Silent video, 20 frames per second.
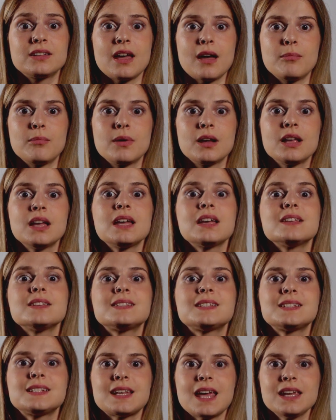them,
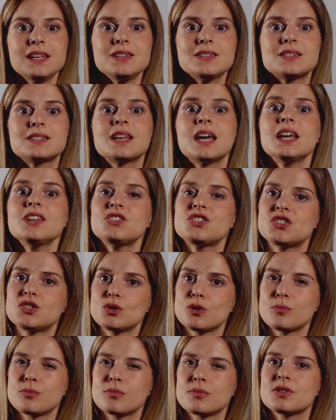states
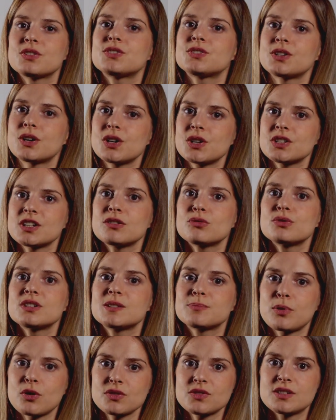assume certain
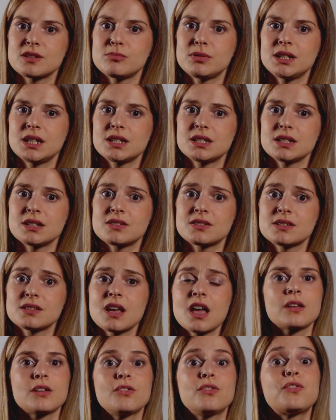responsibilities
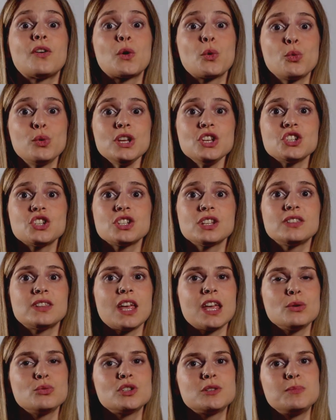for which
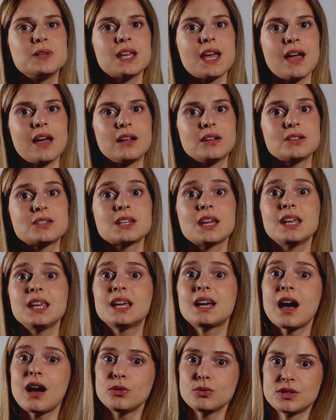they would be held
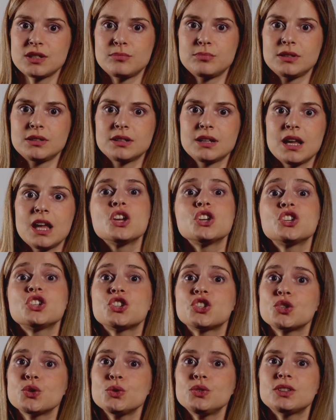accountable
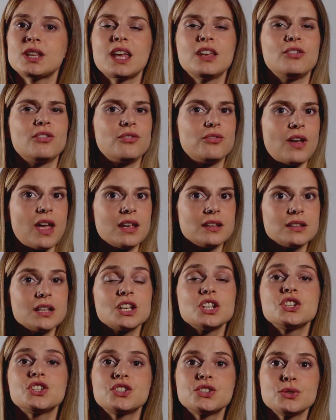should they fail
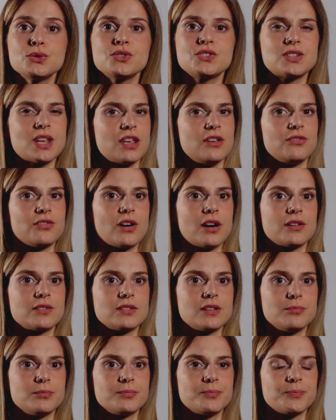to safeguard
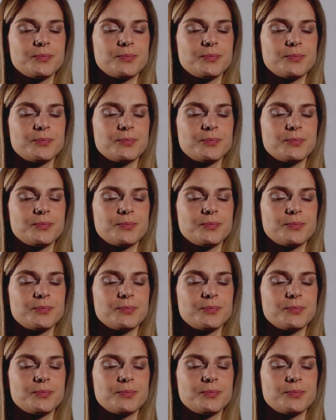them.